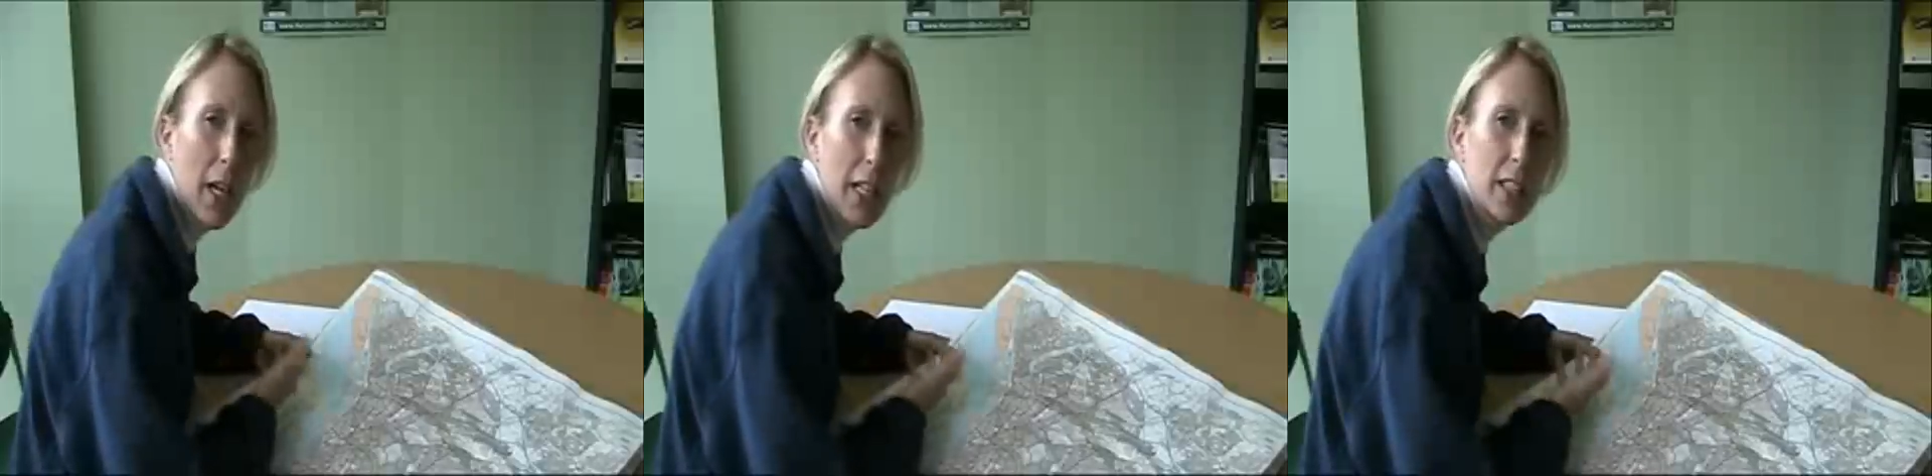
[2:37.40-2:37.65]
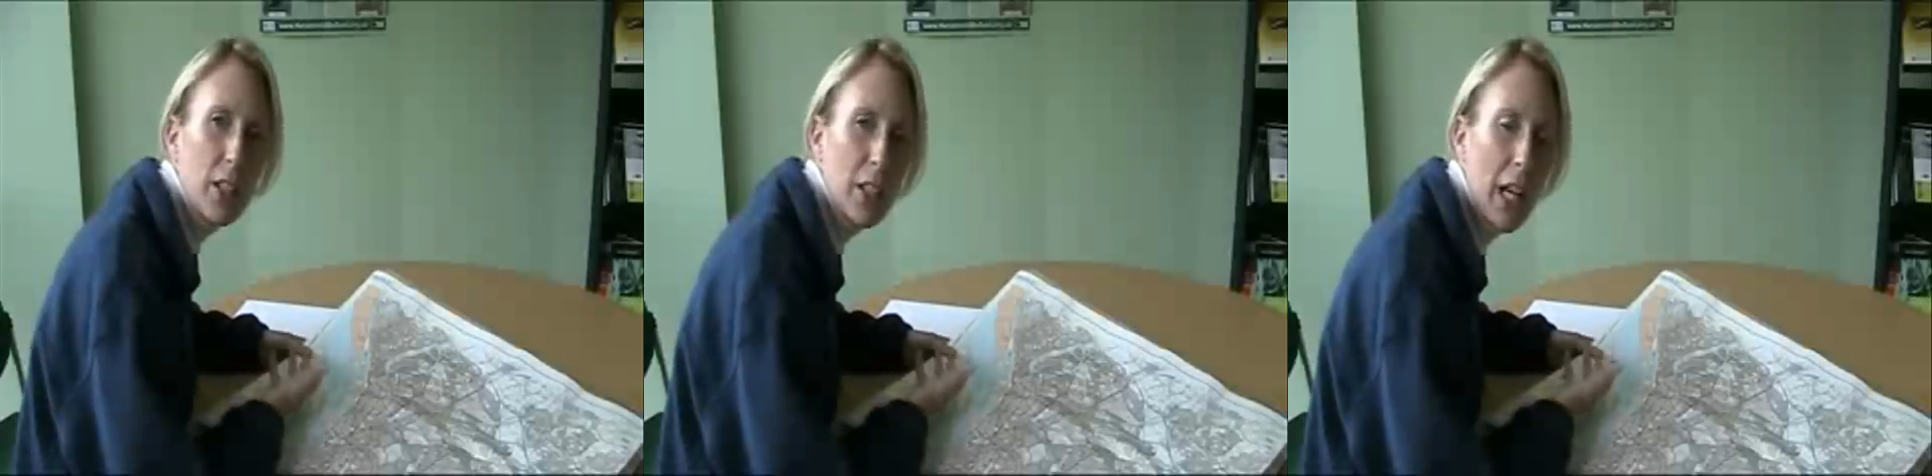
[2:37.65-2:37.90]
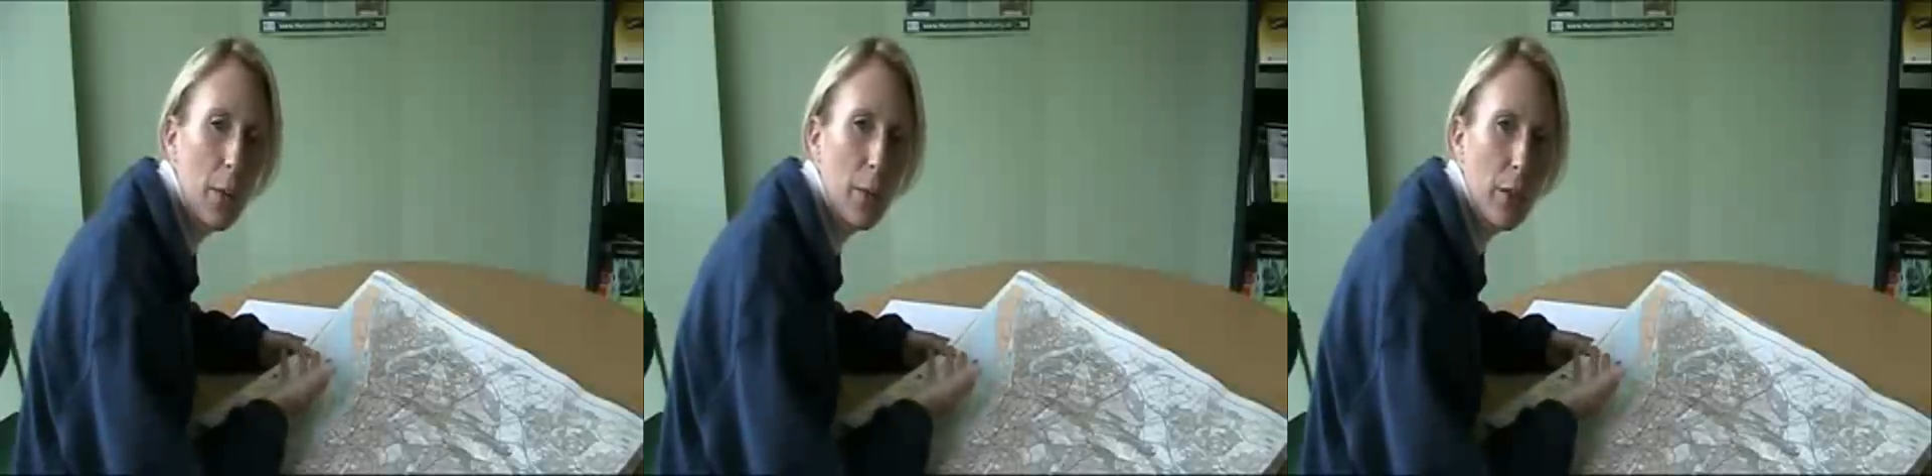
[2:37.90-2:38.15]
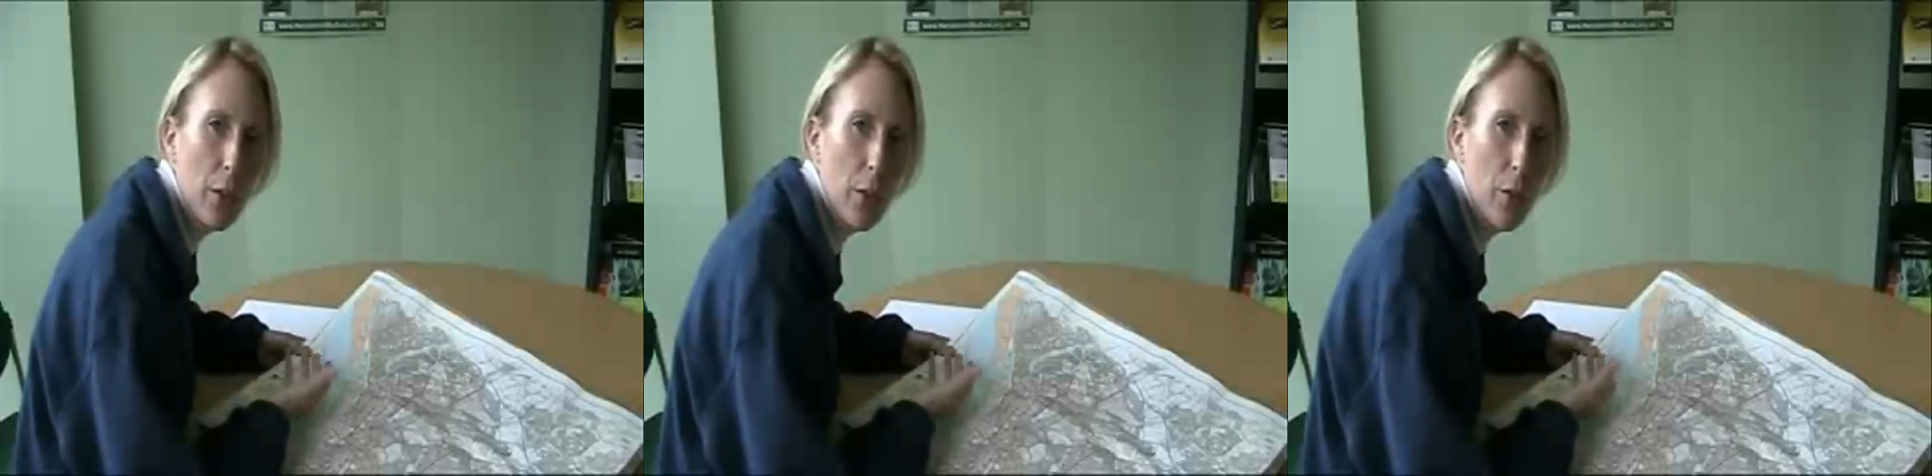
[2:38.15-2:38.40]
Okay, so
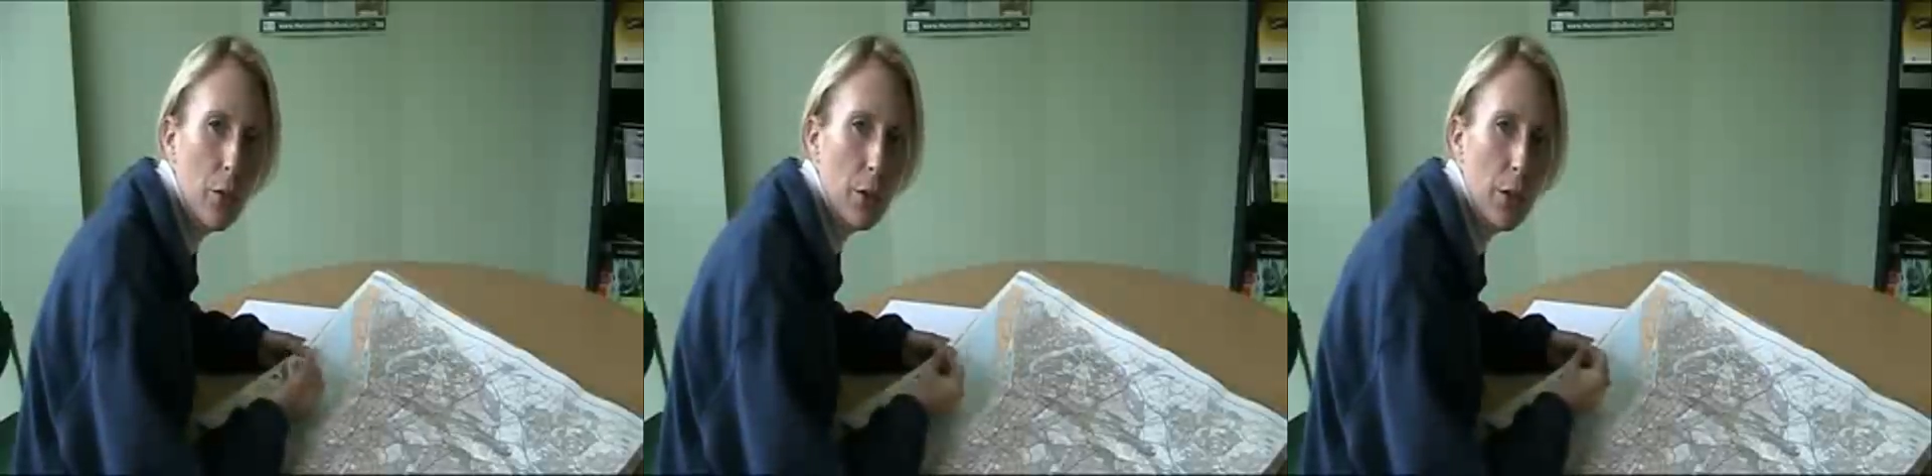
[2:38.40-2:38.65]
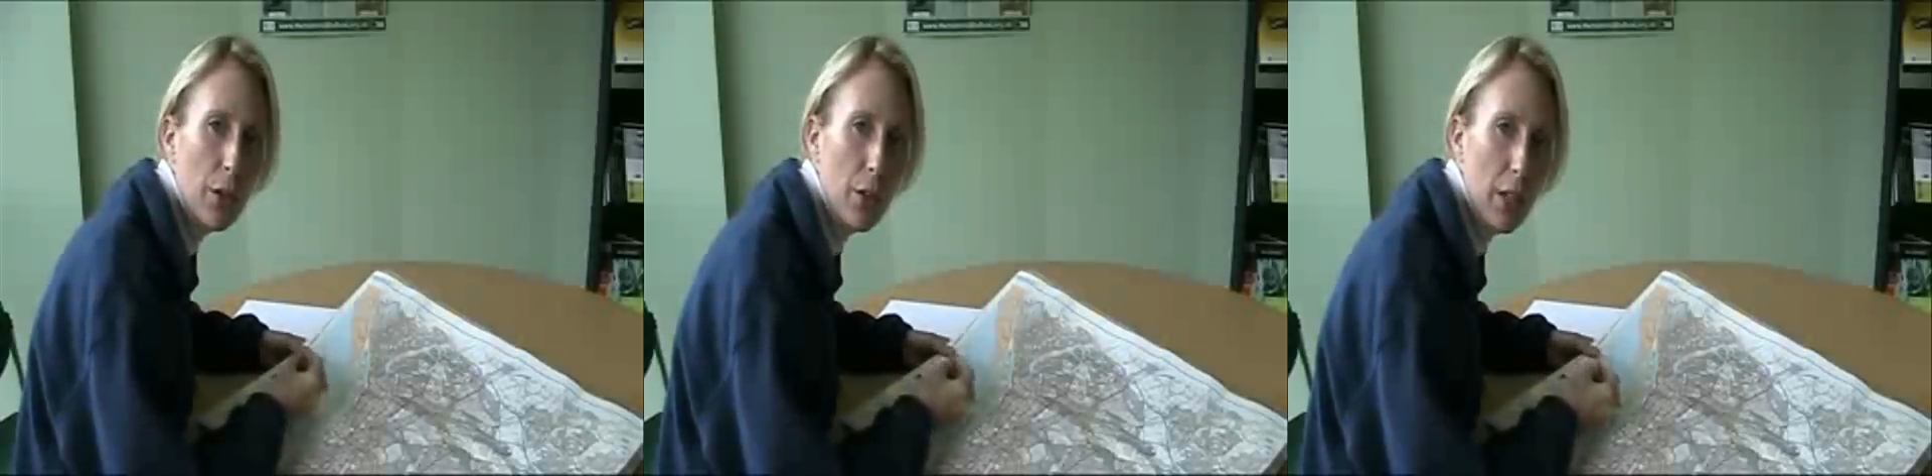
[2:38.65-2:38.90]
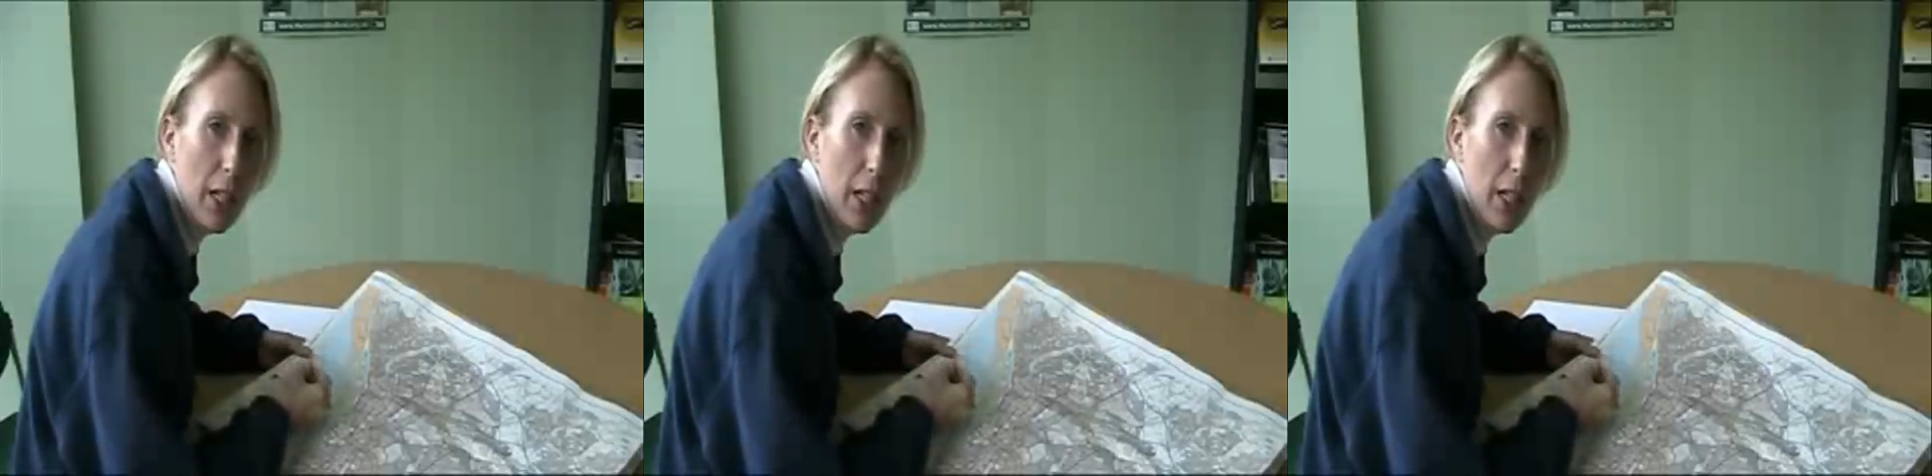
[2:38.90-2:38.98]
now we've gone through the